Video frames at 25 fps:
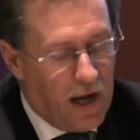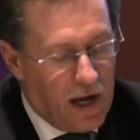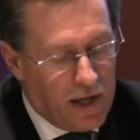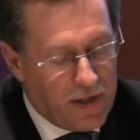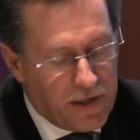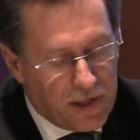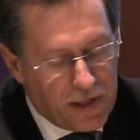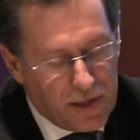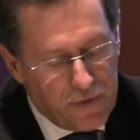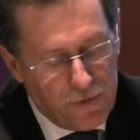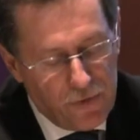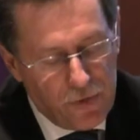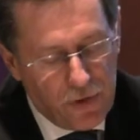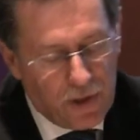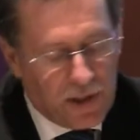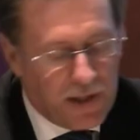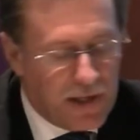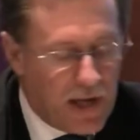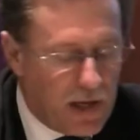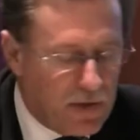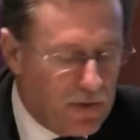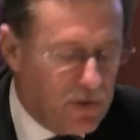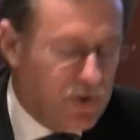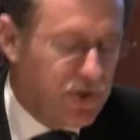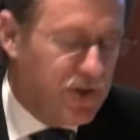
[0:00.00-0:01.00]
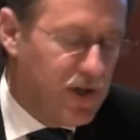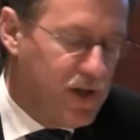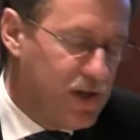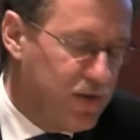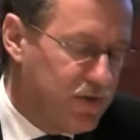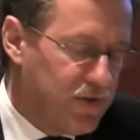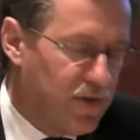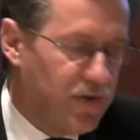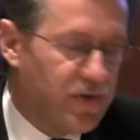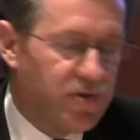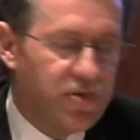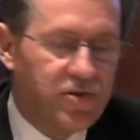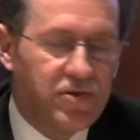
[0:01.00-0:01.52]
I think if you look at our
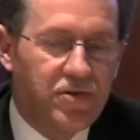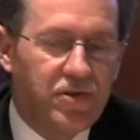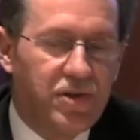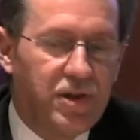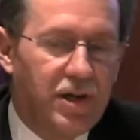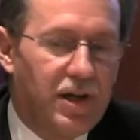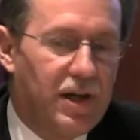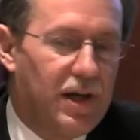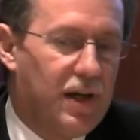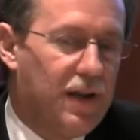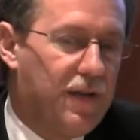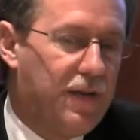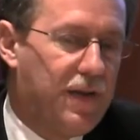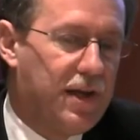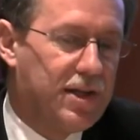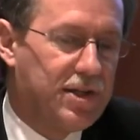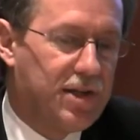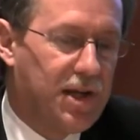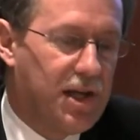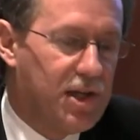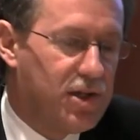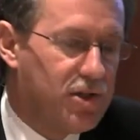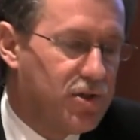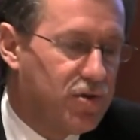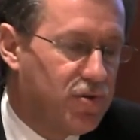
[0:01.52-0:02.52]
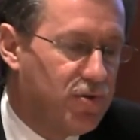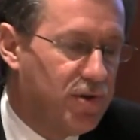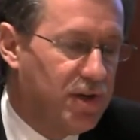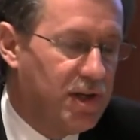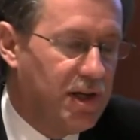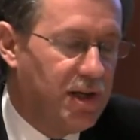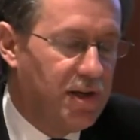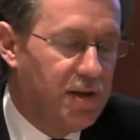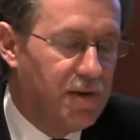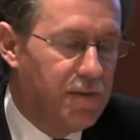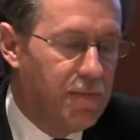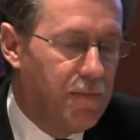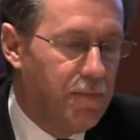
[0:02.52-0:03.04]
consultants, there's
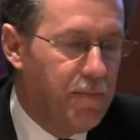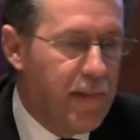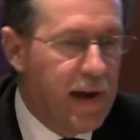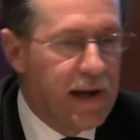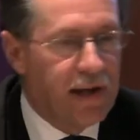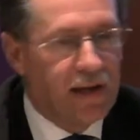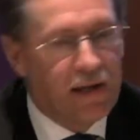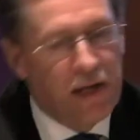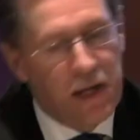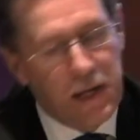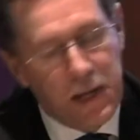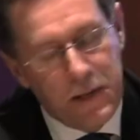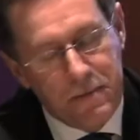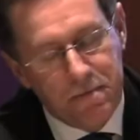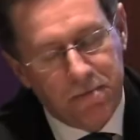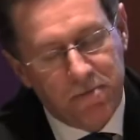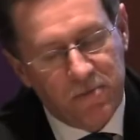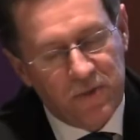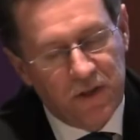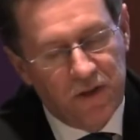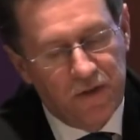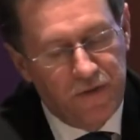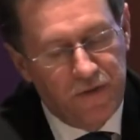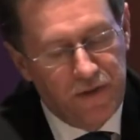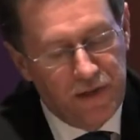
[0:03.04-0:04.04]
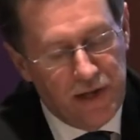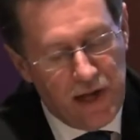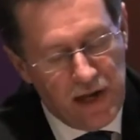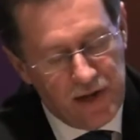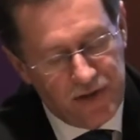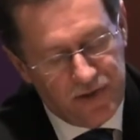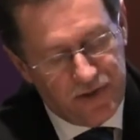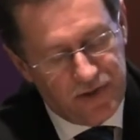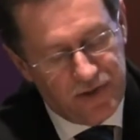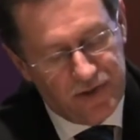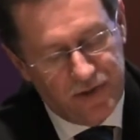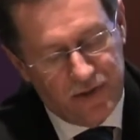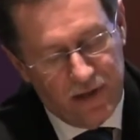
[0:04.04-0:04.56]
history, banking,
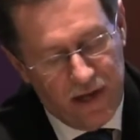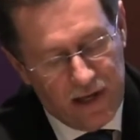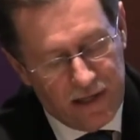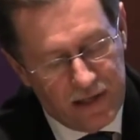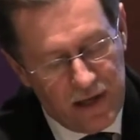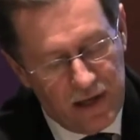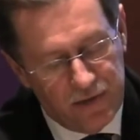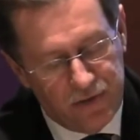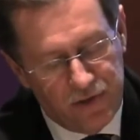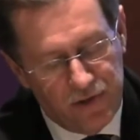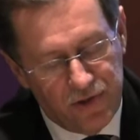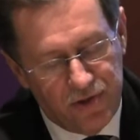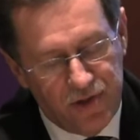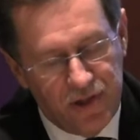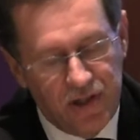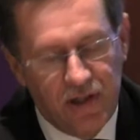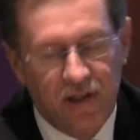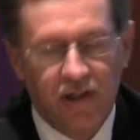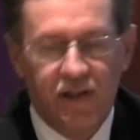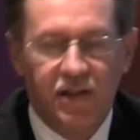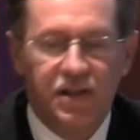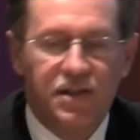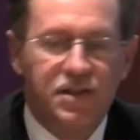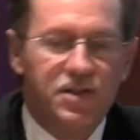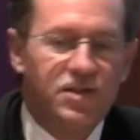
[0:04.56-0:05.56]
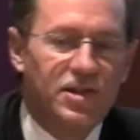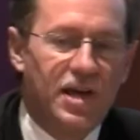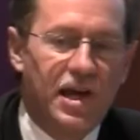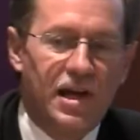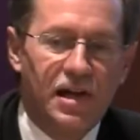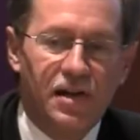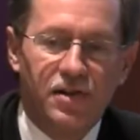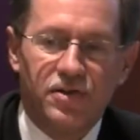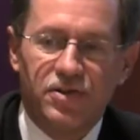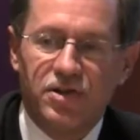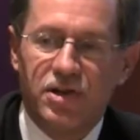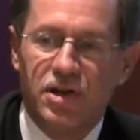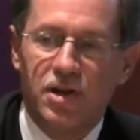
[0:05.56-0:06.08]
finance, accountancy,
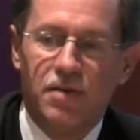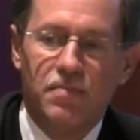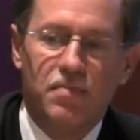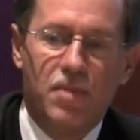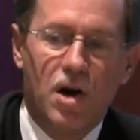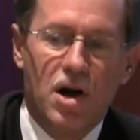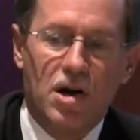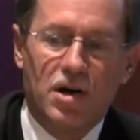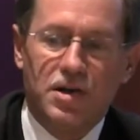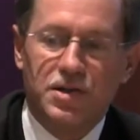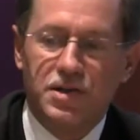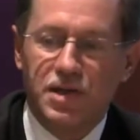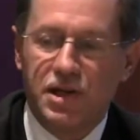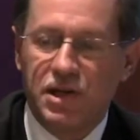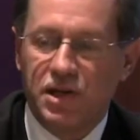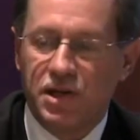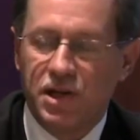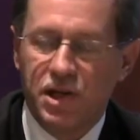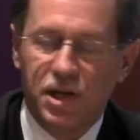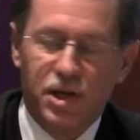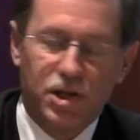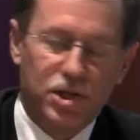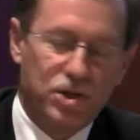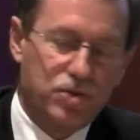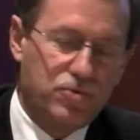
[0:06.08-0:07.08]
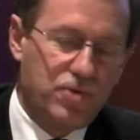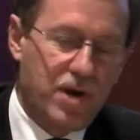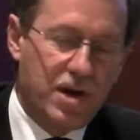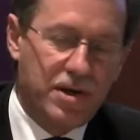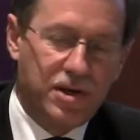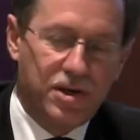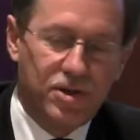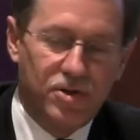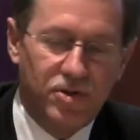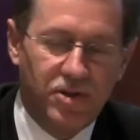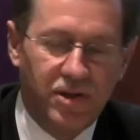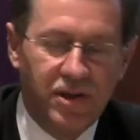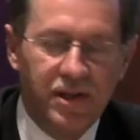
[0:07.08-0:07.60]
sales, marketing,
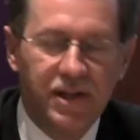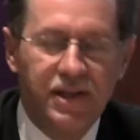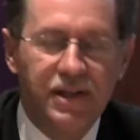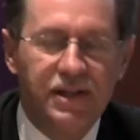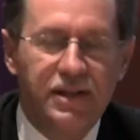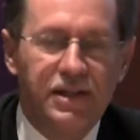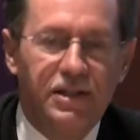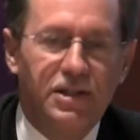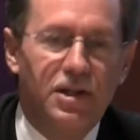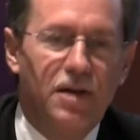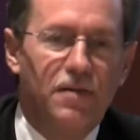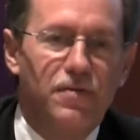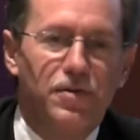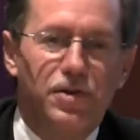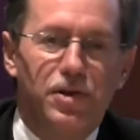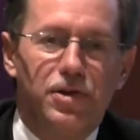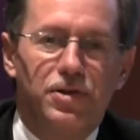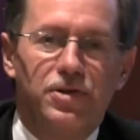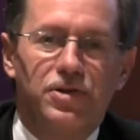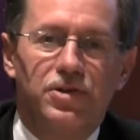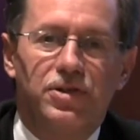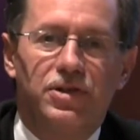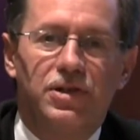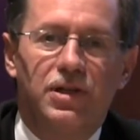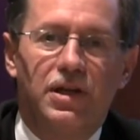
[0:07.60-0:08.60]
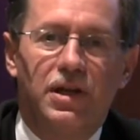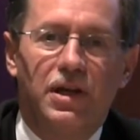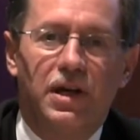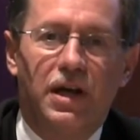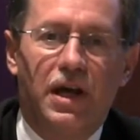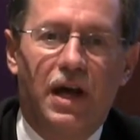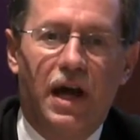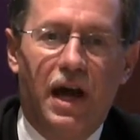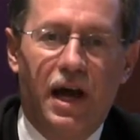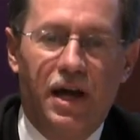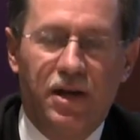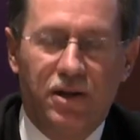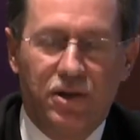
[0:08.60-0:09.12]
strategy, governance,
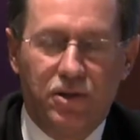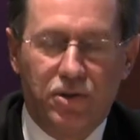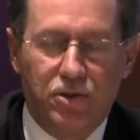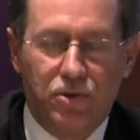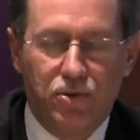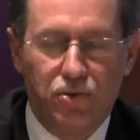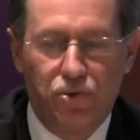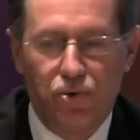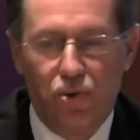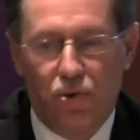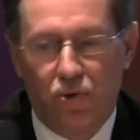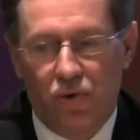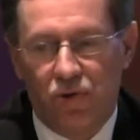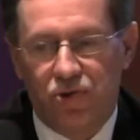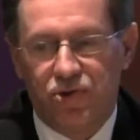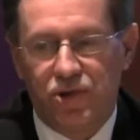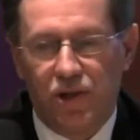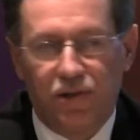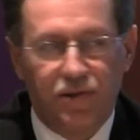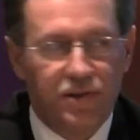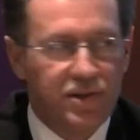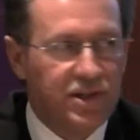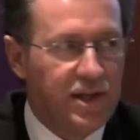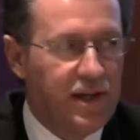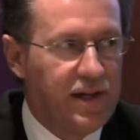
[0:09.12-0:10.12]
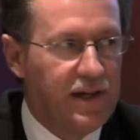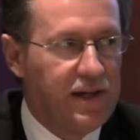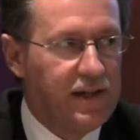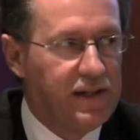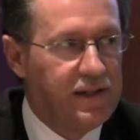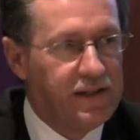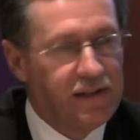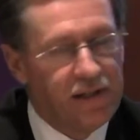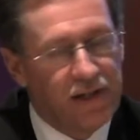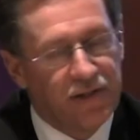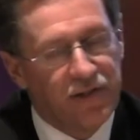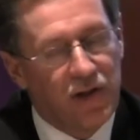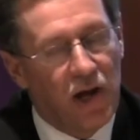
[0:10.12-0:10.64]
and 2 consulting
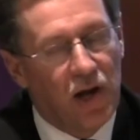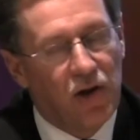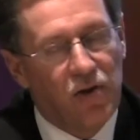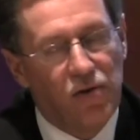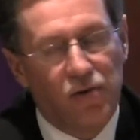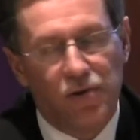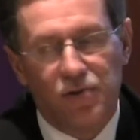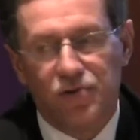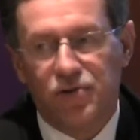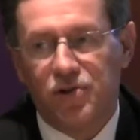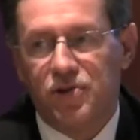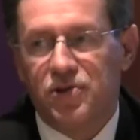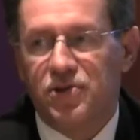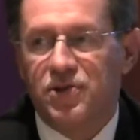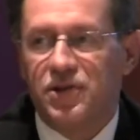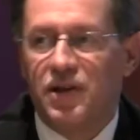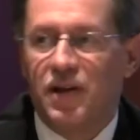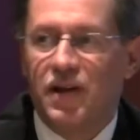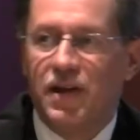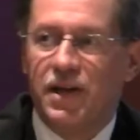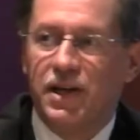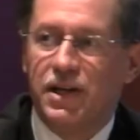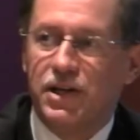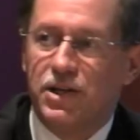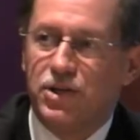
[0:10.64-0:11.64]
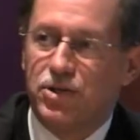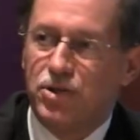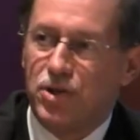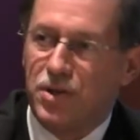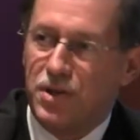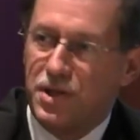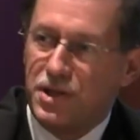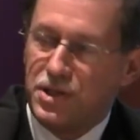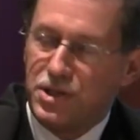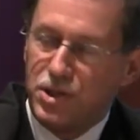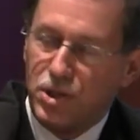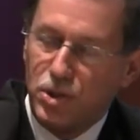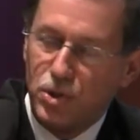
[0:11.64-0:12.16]
psychologists.
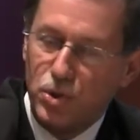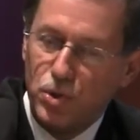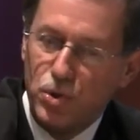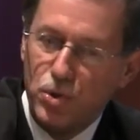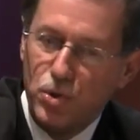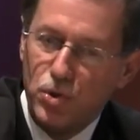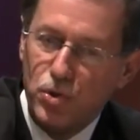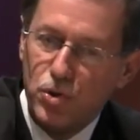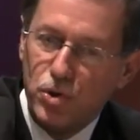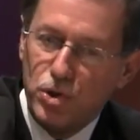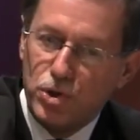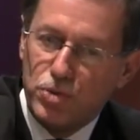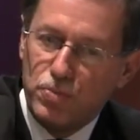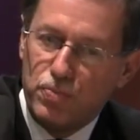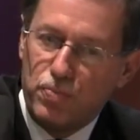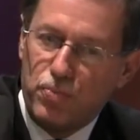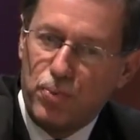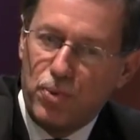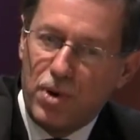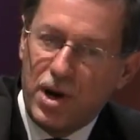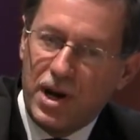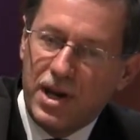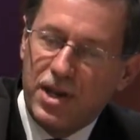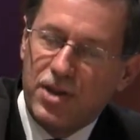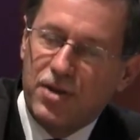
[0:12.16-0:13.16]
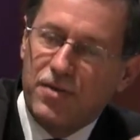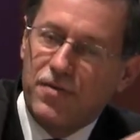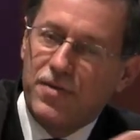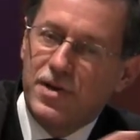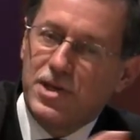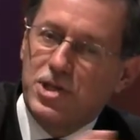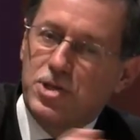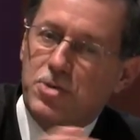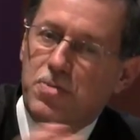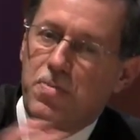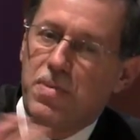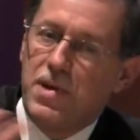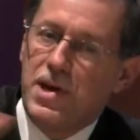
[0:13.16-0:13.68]
So there's a huge breadth of
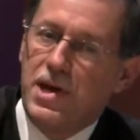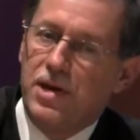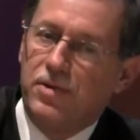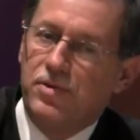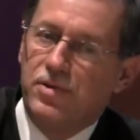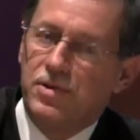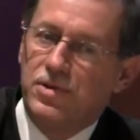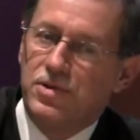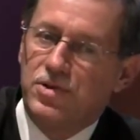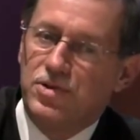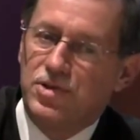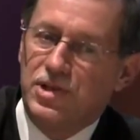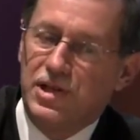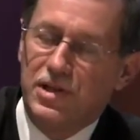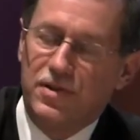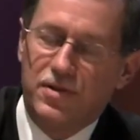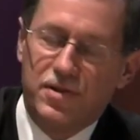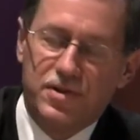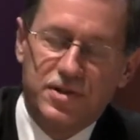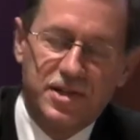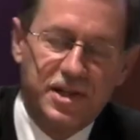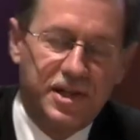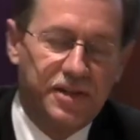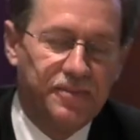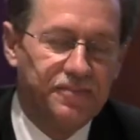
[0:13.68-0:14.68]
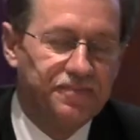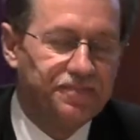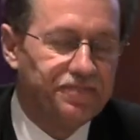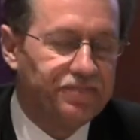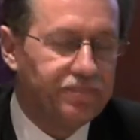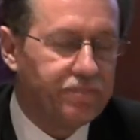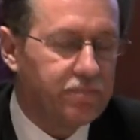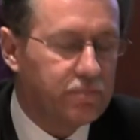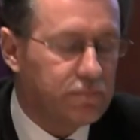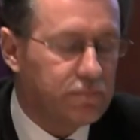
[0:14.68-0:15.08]
experience in the team.